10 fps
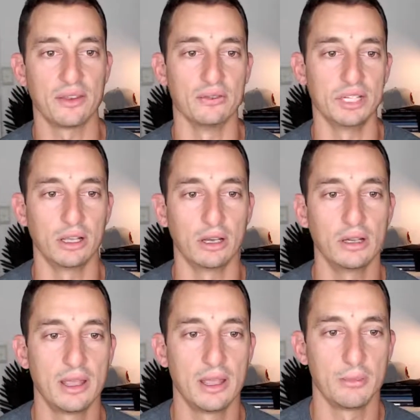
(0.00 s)
video,
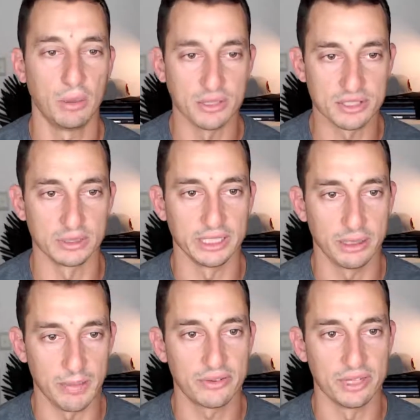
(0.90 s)
but we're just looking at
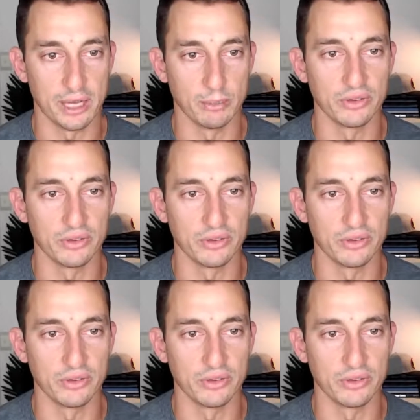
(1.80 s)
maths and numbers.